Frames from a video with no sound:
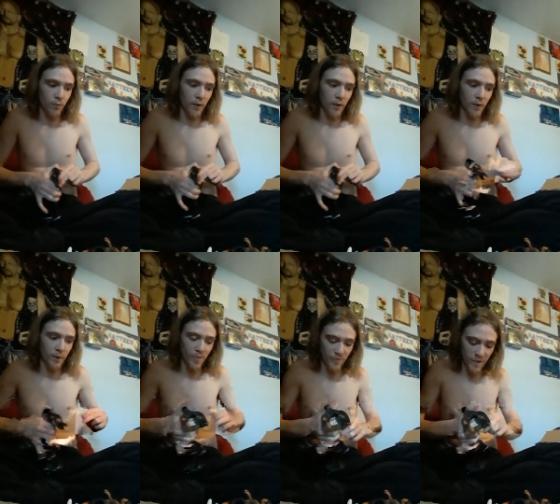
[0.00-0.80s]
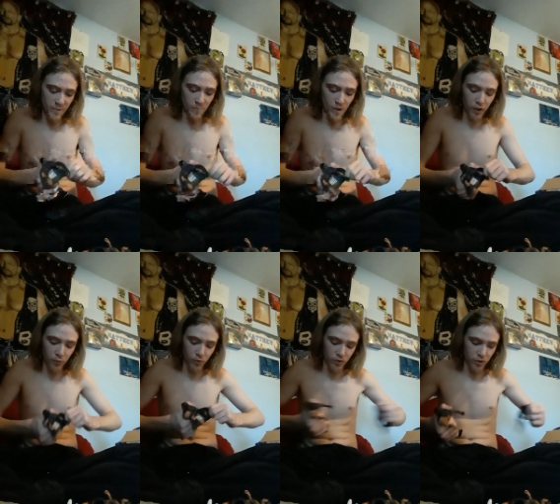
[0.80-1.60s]
I'll provide the body,
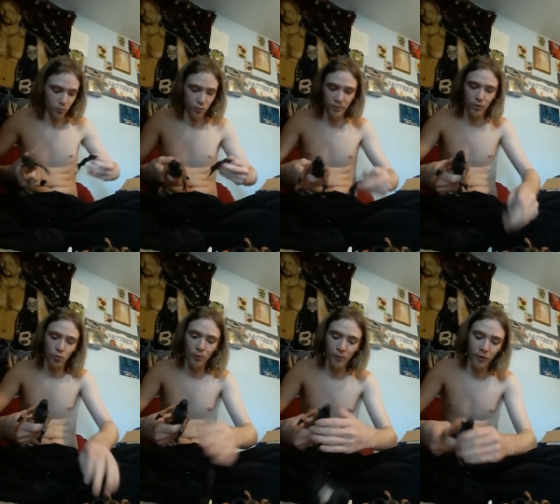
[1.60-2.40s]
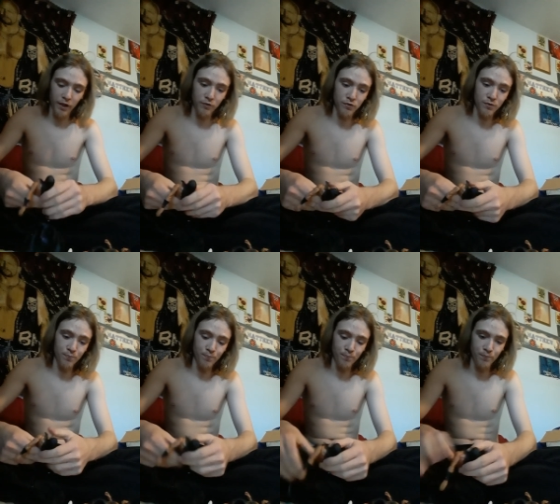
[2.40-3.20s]
which will be the Roman Reigns,
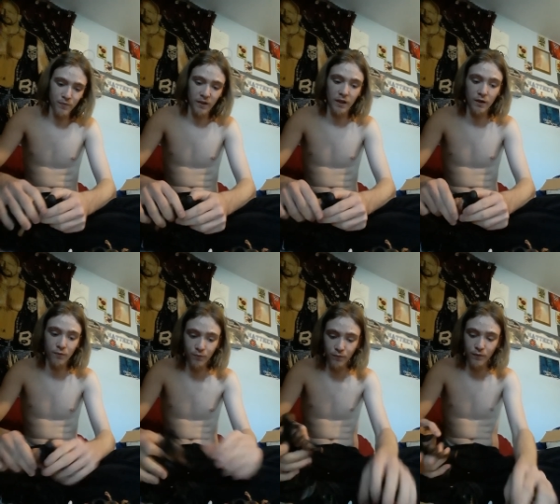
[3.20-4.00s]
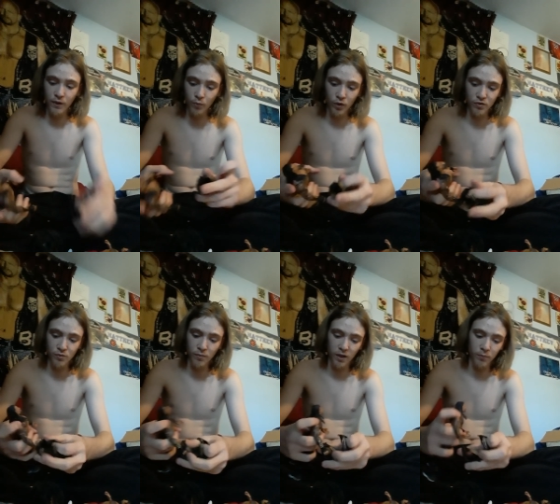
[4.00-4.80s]
if he wants
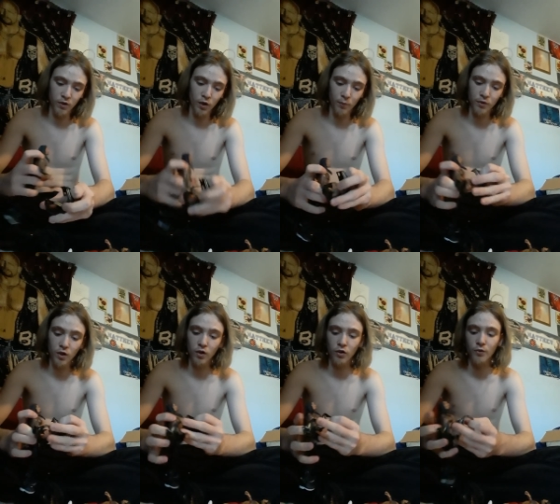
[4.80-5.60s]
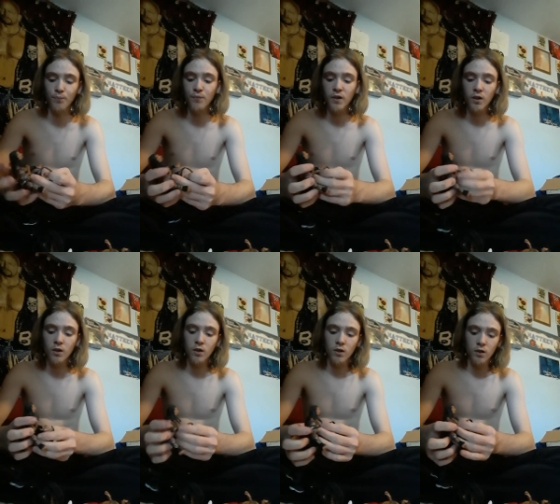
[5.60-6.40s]
to make me Tama Tonga.
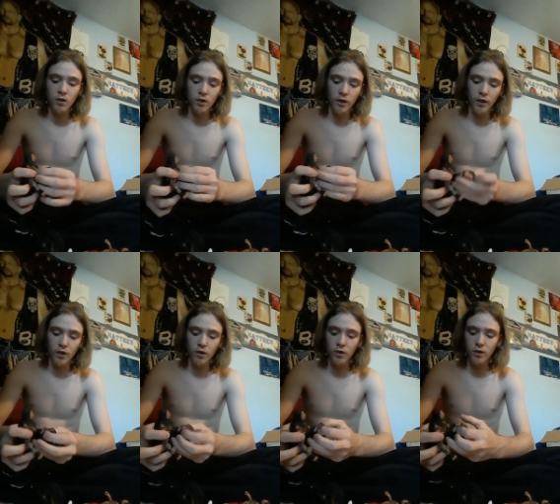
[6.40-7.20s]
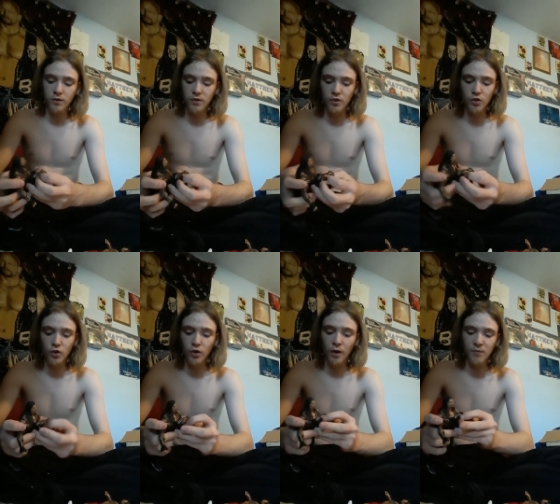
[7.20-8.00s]
And he said,
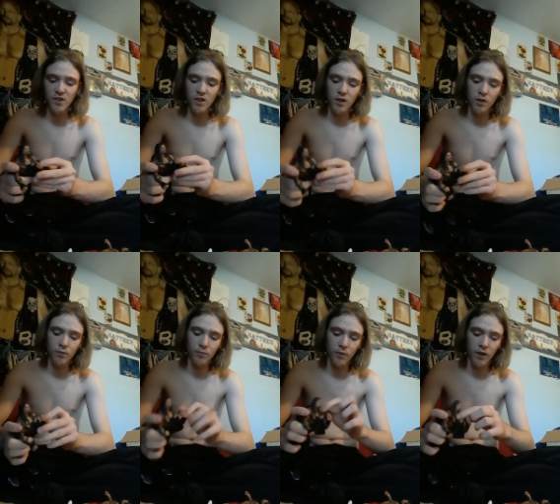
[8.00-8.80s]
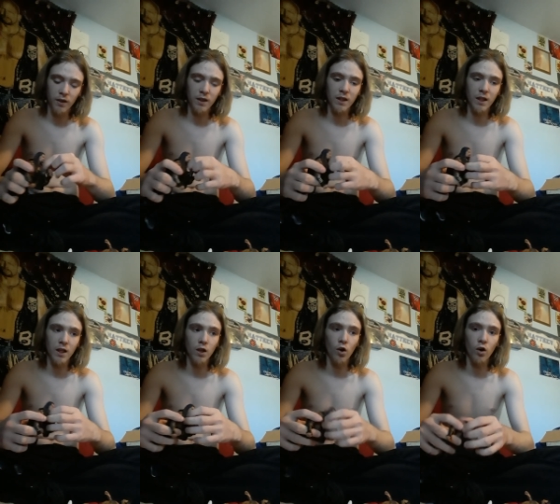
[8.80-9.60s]
sure. I'm sending him, I
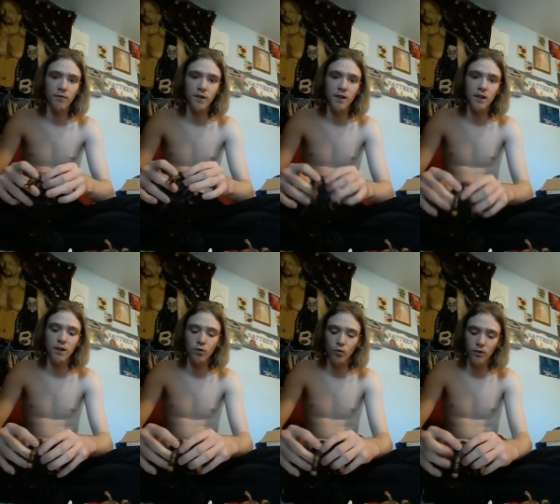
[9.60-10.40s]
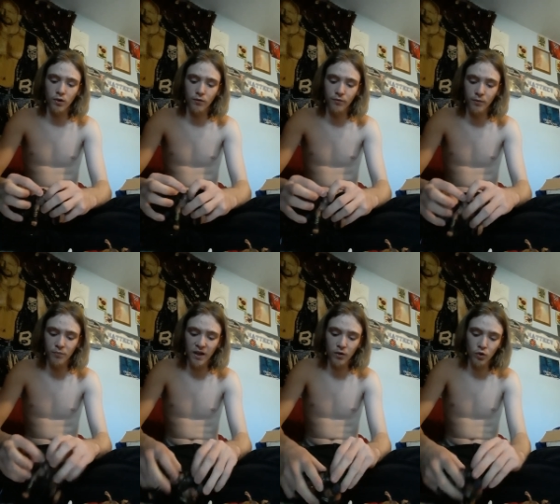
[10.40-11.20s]
think, RVD or Finn
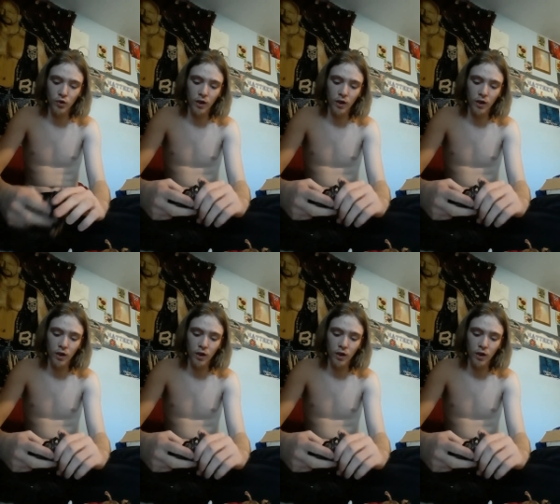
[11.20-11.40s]
Balor.